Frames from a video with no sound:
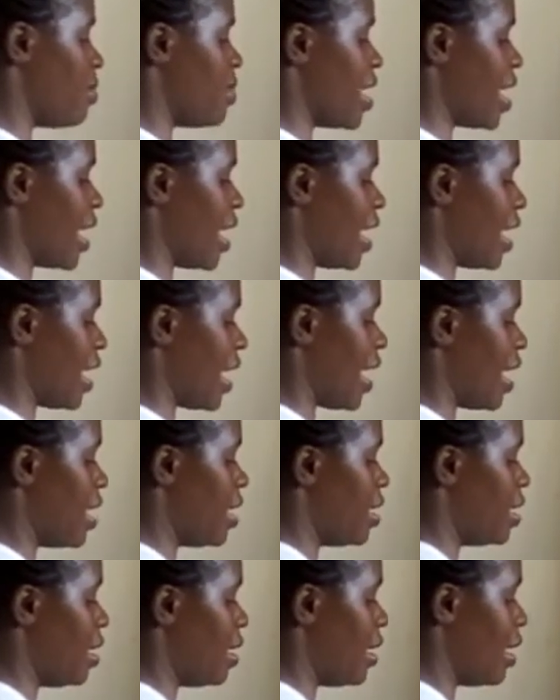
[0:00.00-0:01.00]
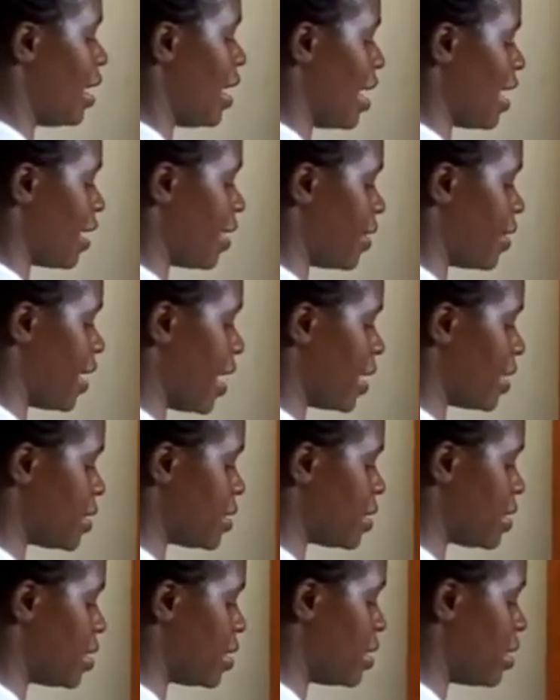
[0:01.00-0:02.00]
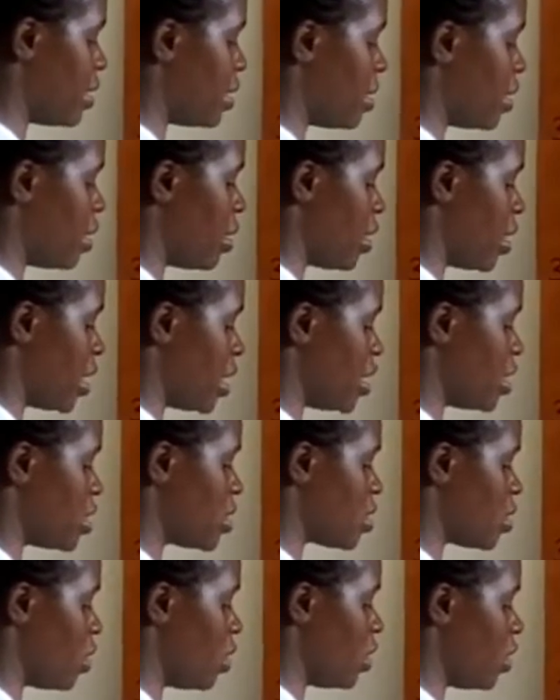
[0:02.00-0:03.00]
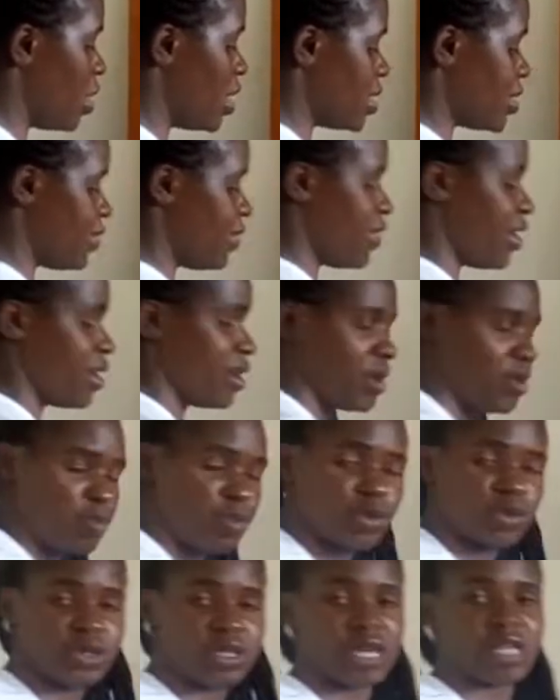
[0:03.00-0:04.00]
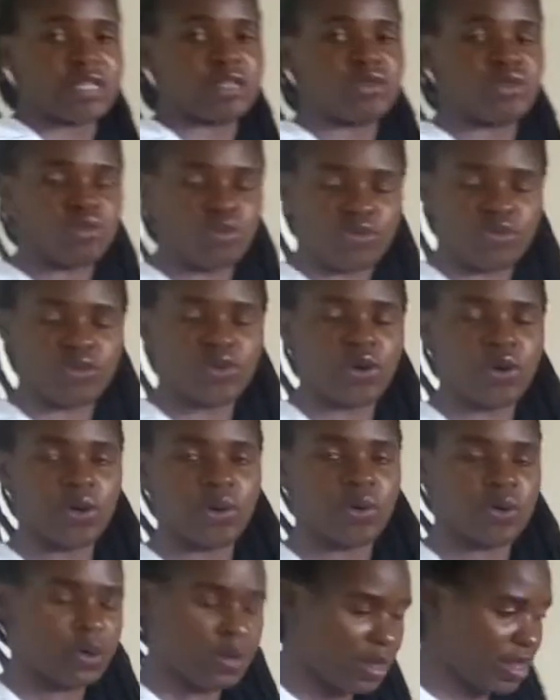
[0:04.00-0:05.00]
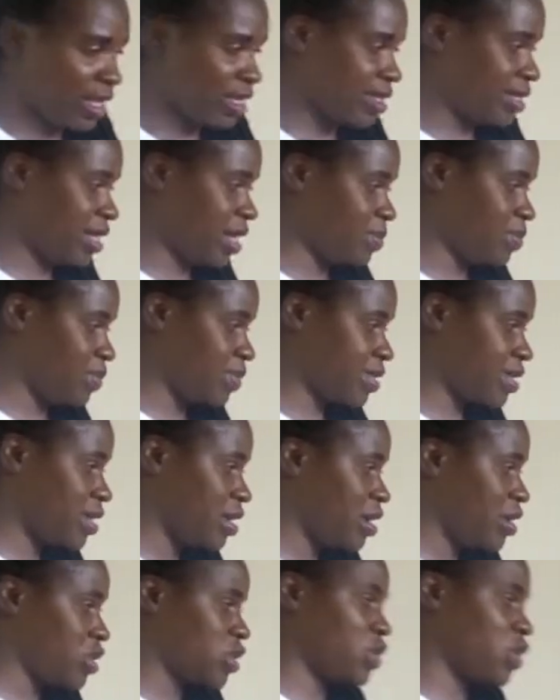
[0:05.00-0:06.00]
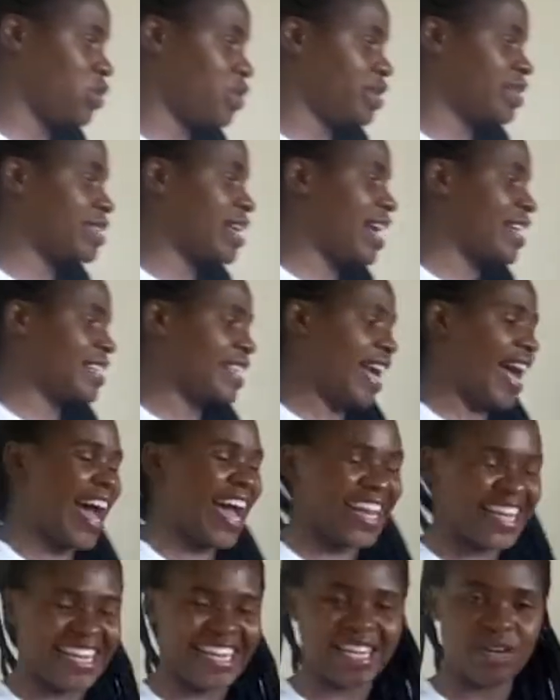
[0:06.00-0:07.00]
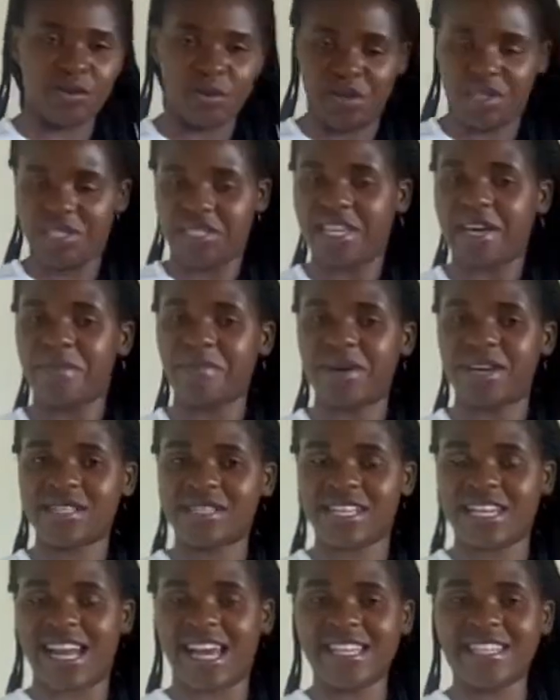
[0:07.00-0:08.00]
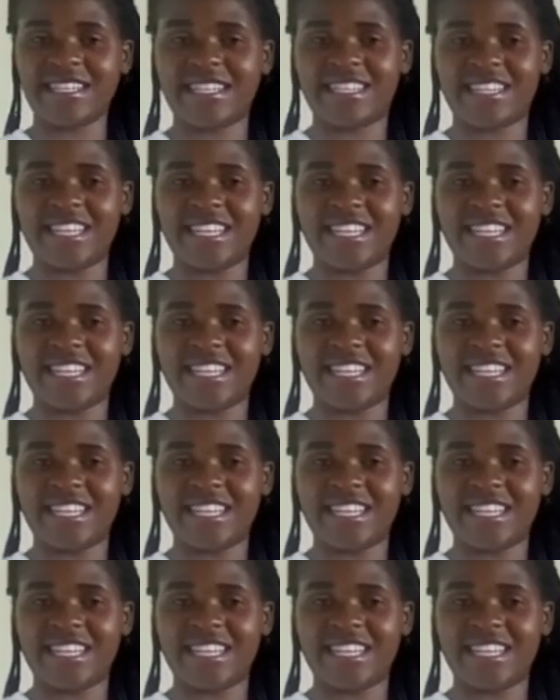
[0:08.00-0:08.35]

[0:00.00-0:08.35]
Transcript: Make a line like that. It's always very important to follow the steps. So we start adding which numbers, class?